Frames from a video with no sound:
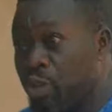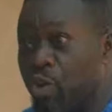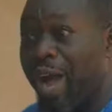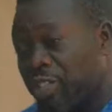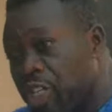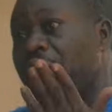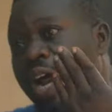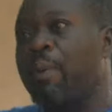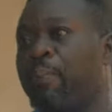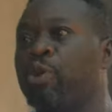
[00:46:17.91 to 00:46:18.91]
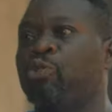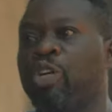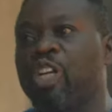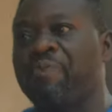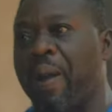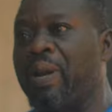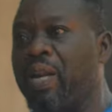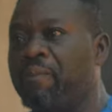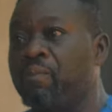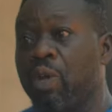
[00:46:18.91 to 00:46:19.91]
you and children have brought to this
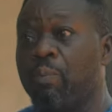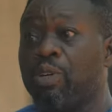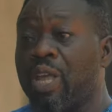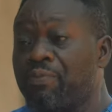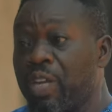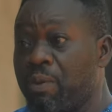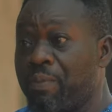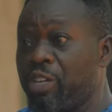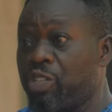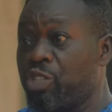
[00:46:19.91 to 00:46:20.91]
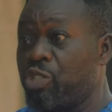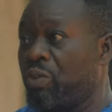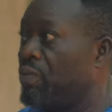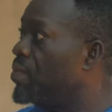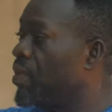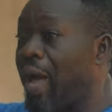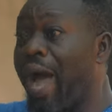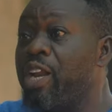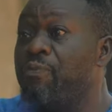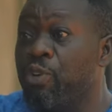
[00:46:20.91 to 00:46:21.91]
family. But I've taken my decision.
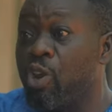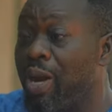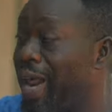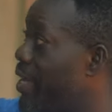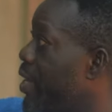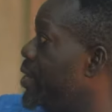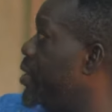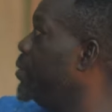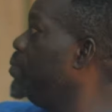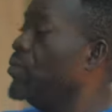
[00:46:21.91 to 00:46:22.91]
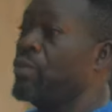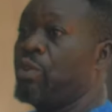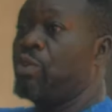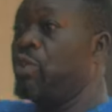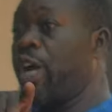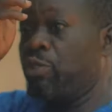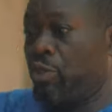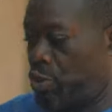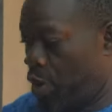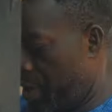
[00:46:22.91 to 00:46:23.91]
And if you don't like it, you
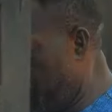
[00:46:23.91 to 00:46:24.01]
can join